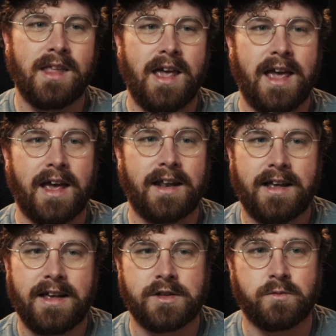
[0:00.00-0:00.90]
and
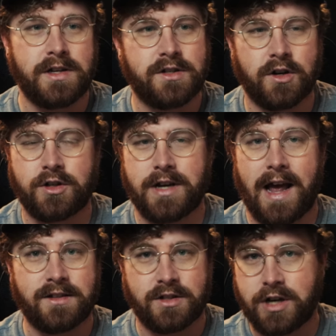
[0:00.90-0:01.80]
his research
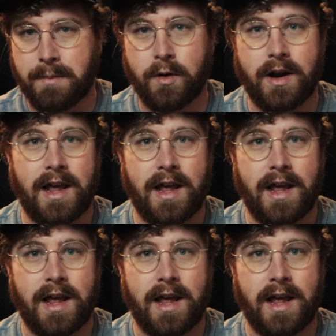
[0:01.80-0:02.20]
as a shepherd